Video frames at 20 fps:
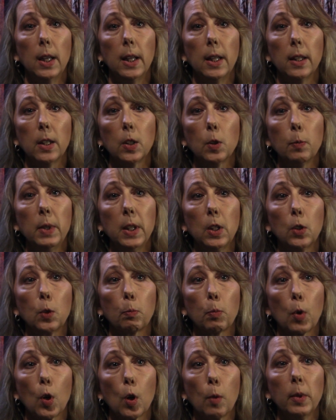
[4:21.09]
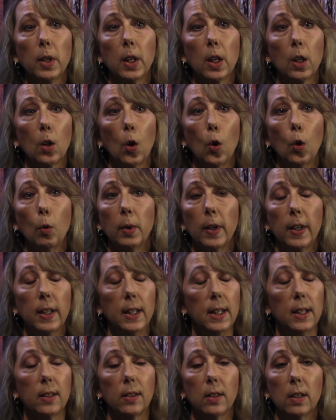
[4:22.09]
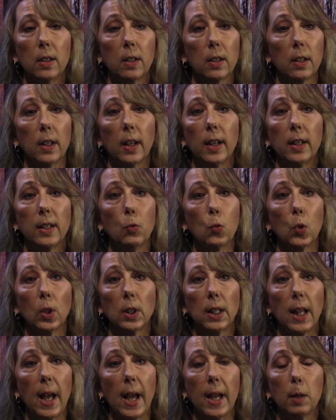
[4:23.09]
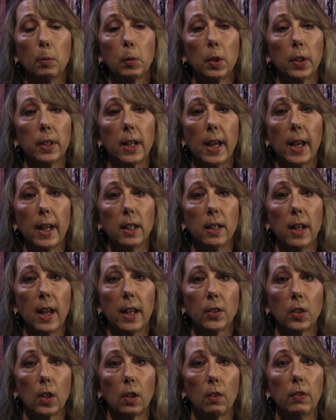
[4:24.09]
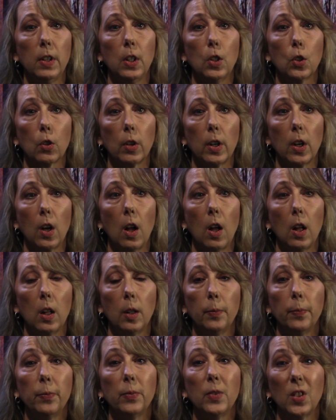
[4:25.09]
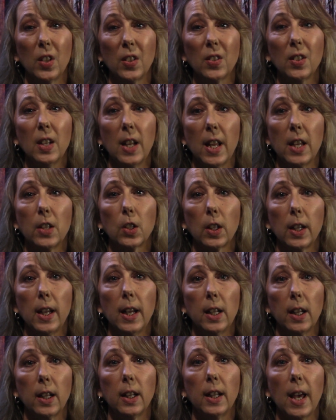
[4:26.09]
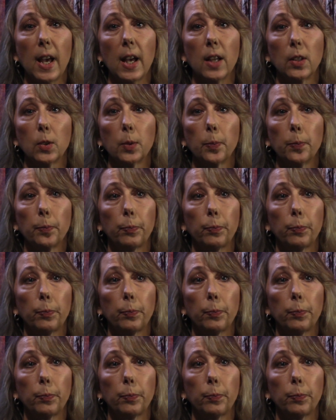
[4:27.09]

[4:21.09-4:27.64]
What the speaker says: This means permanent coma isn't a reliable diagnostic feature at all, just an educated guess.